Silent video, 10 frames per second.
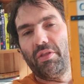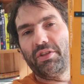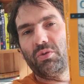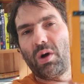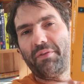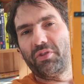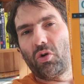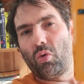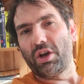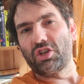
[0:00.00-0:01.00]
then you have to
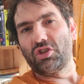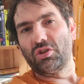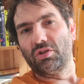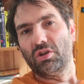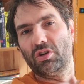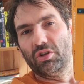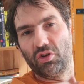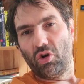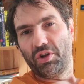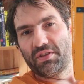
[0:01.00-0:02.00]
question
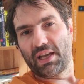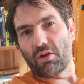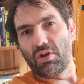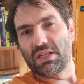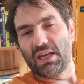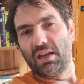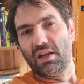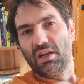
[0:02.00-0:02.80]
your integrity,